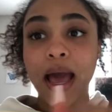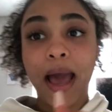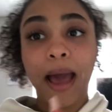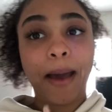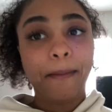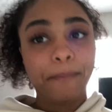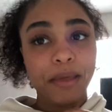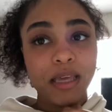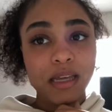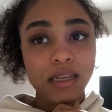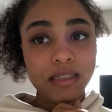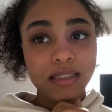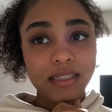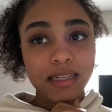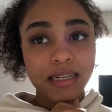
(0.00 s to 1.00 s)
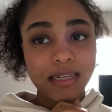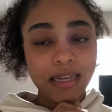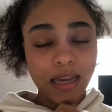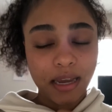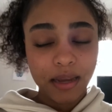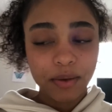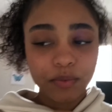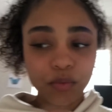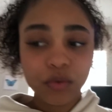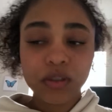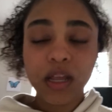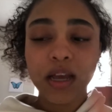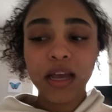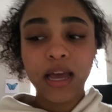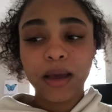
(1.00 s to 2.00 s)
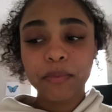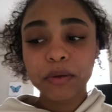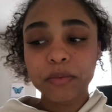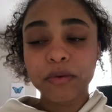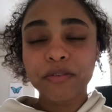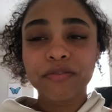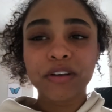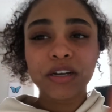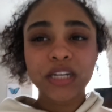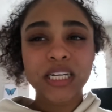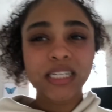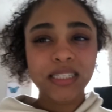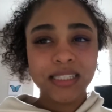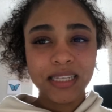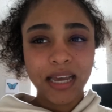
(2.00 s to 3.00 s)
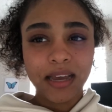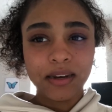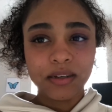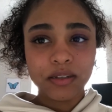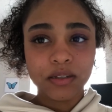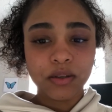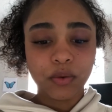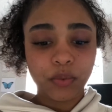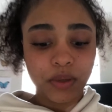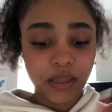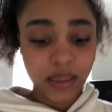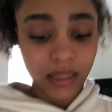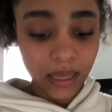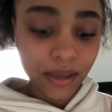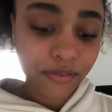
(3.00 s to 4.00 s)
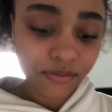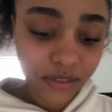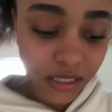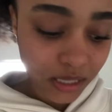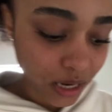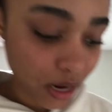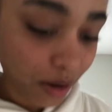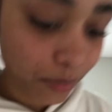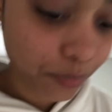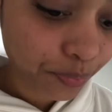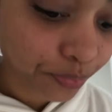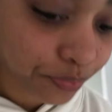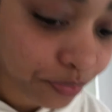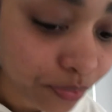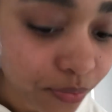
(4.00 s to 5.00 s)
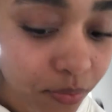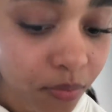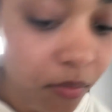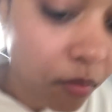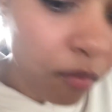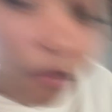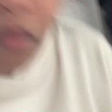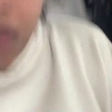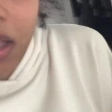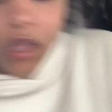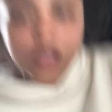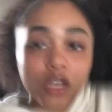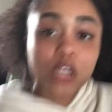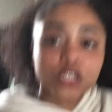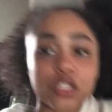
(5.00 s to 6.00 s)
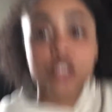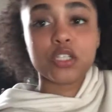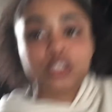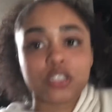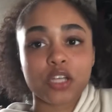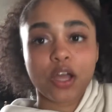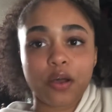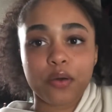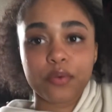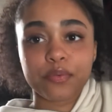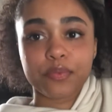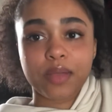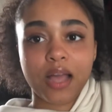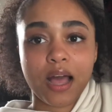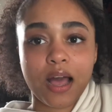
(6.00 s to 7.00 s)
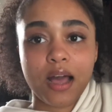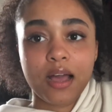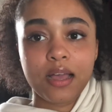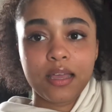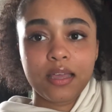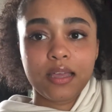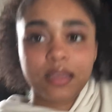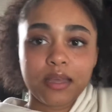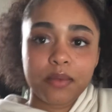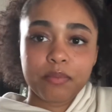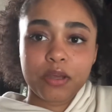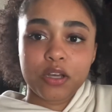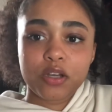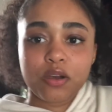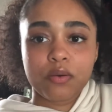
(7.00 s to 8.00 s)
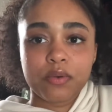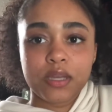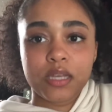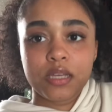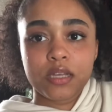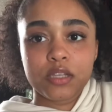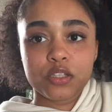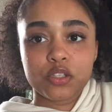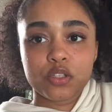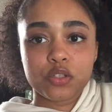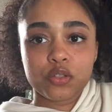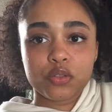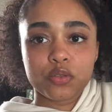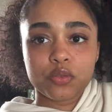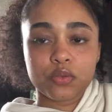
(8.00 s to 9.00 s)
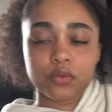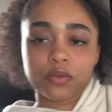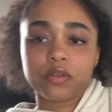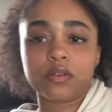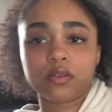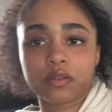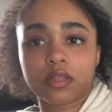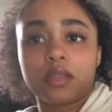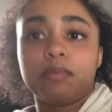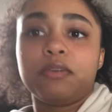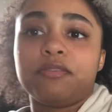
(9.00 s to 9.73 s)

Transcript: happy today. Well, not happy, but very content with life today. So, I am going to, on, let me